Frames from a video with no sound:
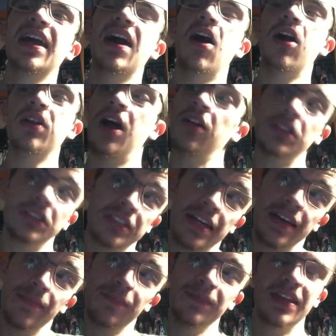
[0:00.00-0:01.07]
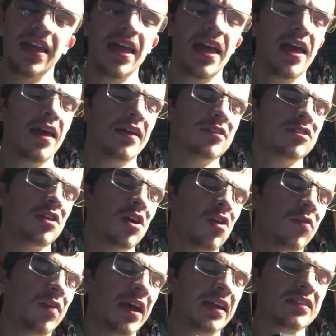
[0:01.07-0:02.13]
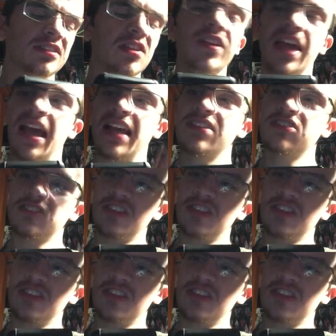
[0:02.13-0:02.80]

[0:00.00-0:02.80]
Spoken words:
all the time, so I can still, it's